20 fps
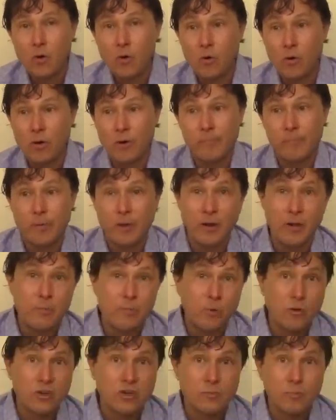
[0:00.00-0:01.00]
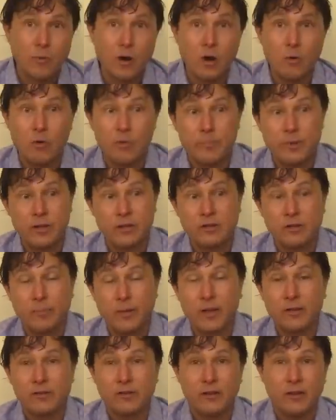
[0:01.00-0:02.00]
or probably more smart would be to
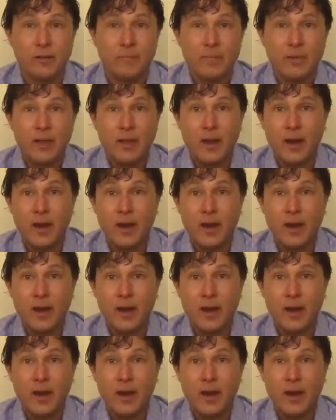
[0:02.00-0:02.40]
basically